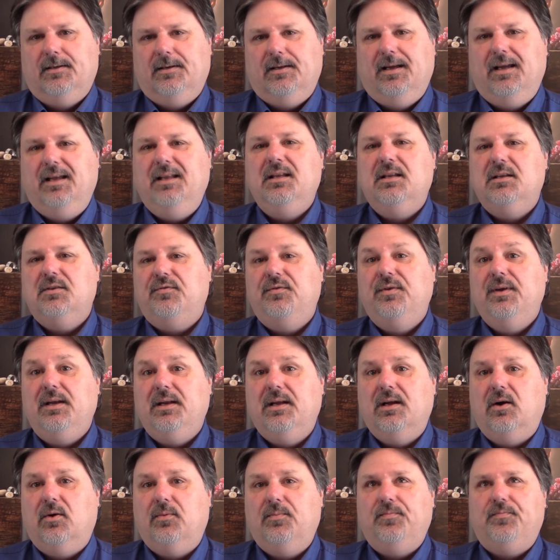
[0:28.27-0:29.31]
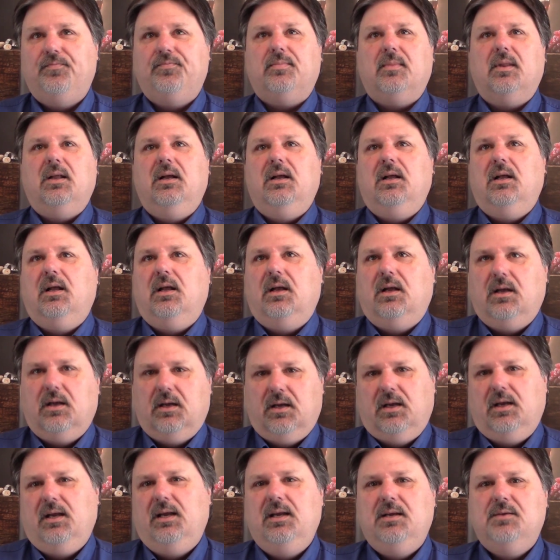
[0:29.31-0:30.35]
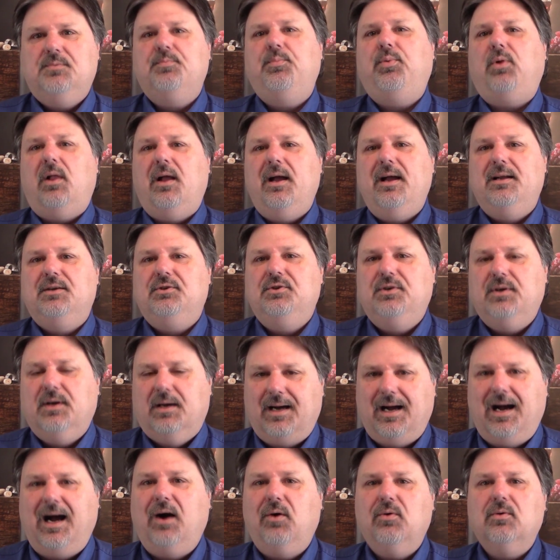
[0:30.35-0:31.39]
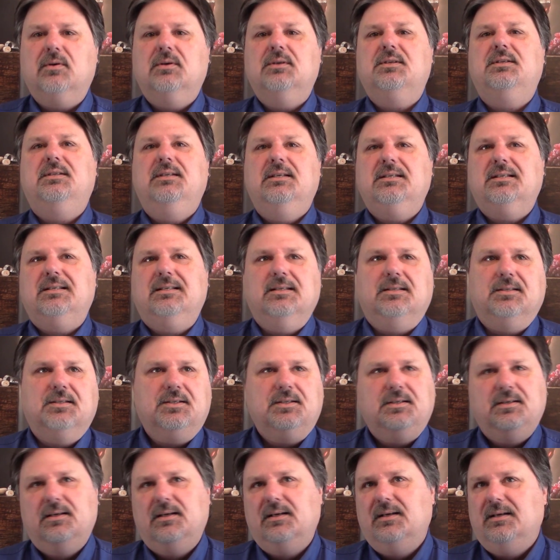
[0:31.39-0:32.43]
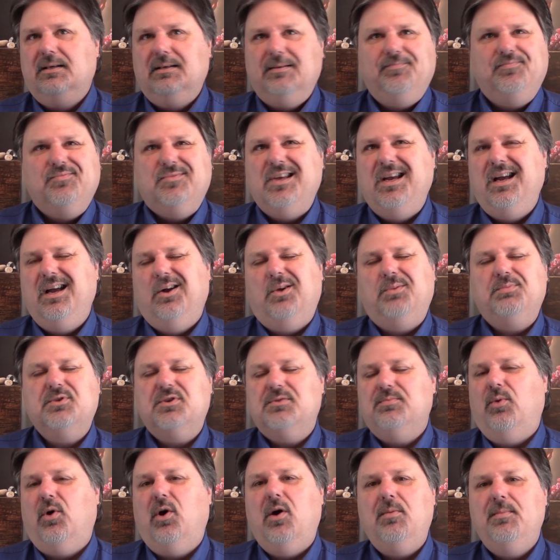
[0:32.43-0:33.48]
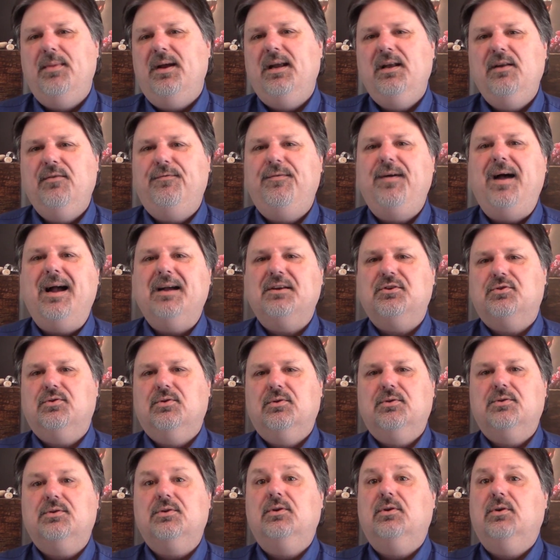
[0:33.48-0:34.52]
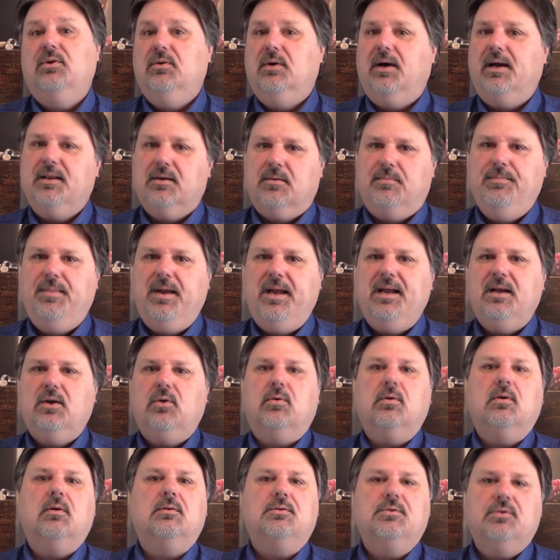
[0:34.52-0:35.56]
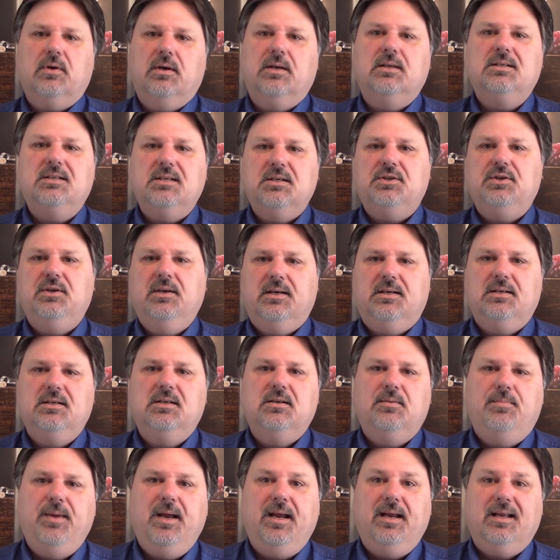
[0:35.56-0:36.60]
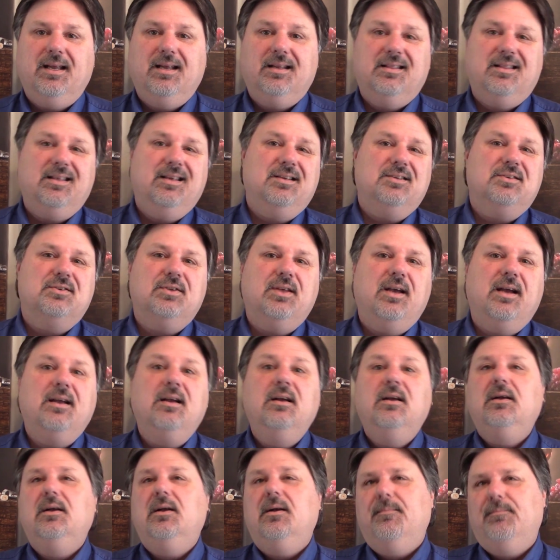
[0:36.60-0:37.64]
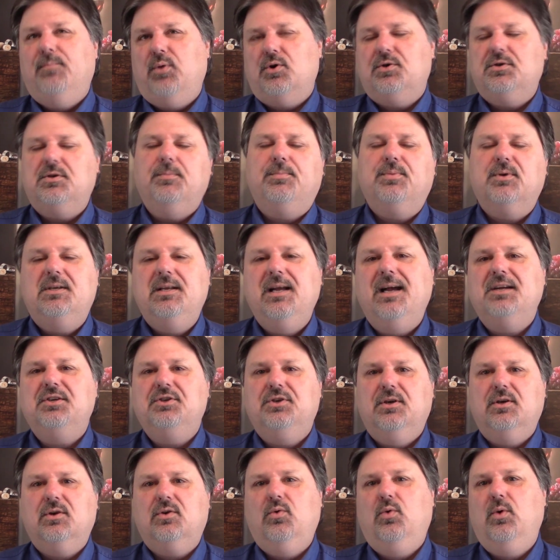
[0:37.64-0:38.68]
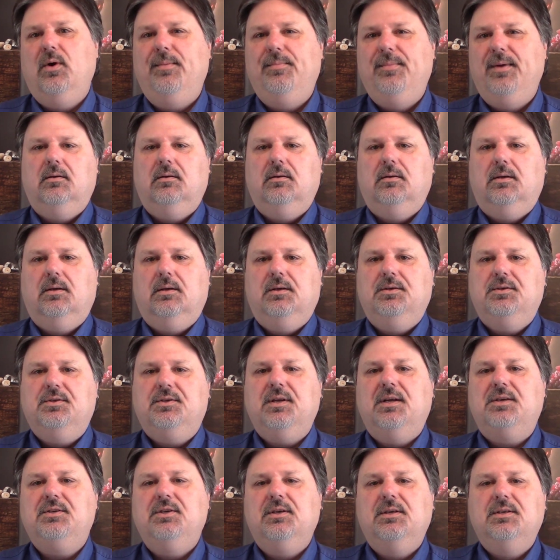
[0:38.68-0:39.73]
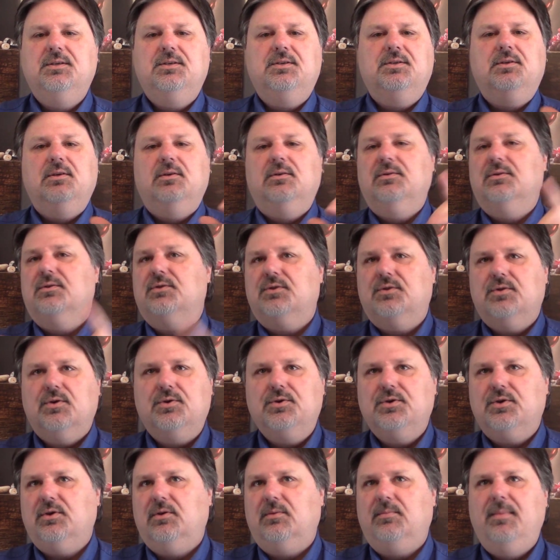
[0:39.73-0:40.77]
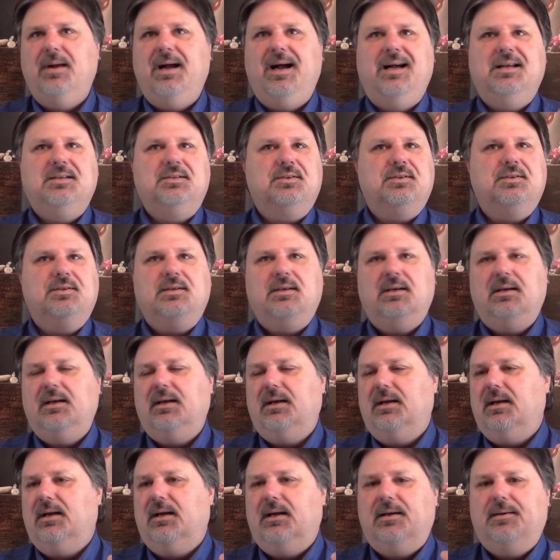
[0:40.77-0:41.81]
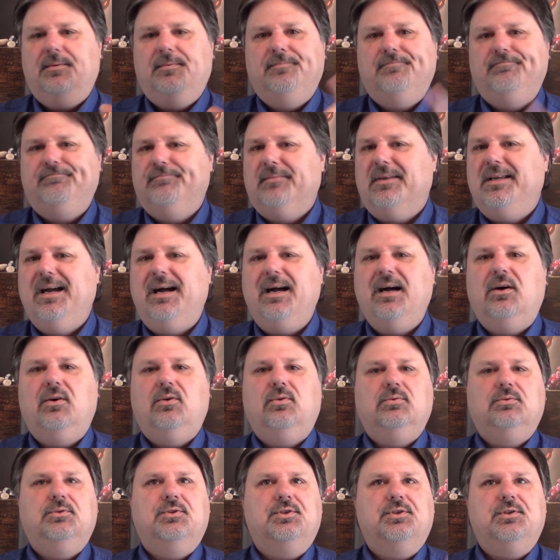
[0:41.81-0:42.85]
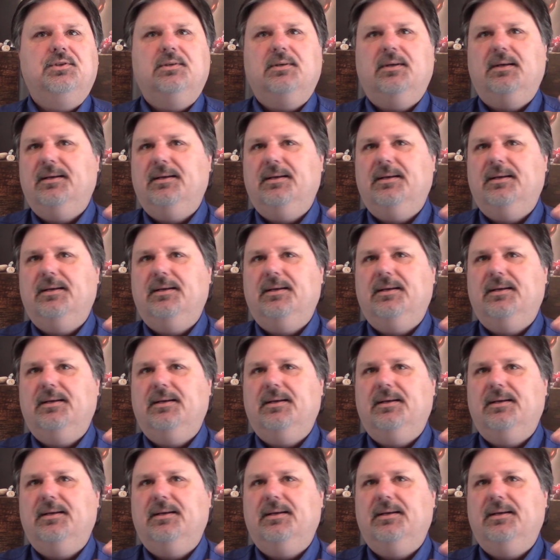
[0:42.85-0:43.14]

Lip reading: In this video, he's pledged our assistance to help small manufacturers who either make or are transitioning to making things like personal protection equipment, such as surgical masks, gowns,